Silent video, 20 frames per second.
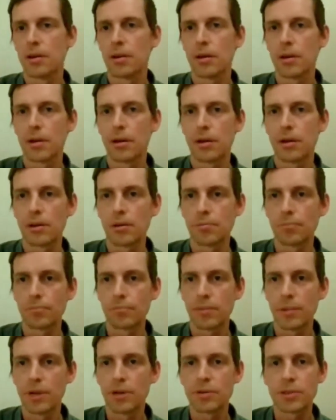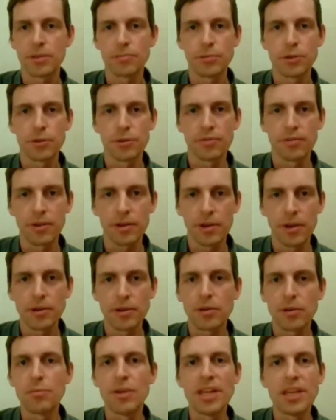some sort of
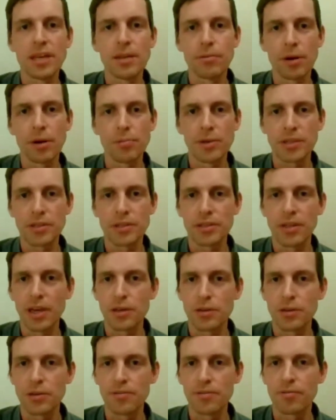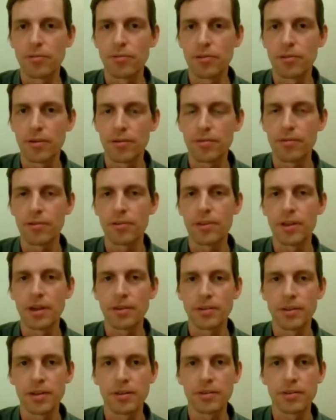intermediate representation for
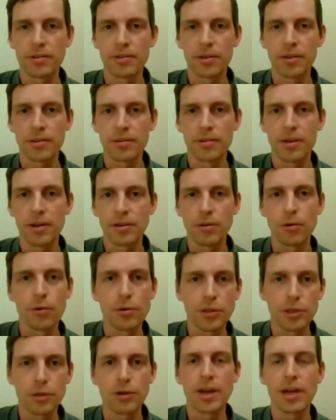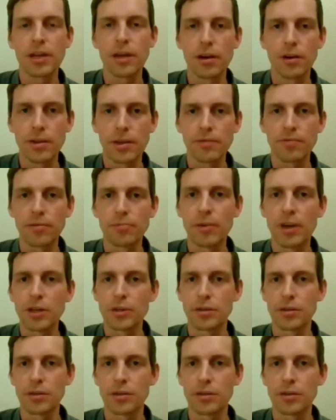things, and it's not coarse graining all the
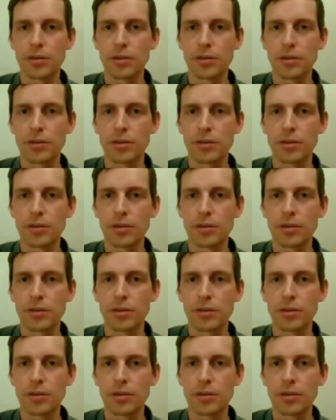information.